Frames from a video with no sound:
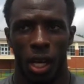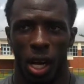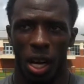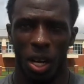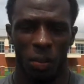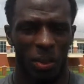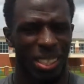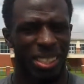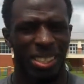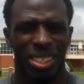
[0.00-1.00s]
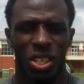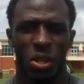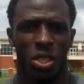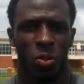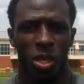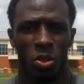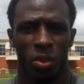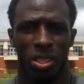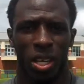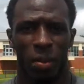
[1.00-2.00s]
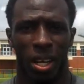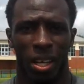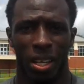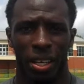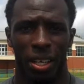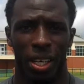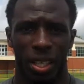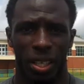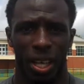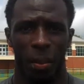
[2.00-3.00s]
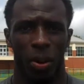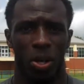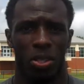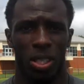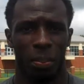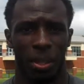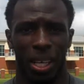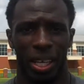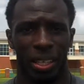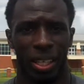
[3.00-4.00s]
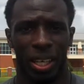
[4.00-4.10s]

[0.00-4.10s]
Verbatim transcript: Um, it's, it's always a special place coming out here uh, at Paulson and playing.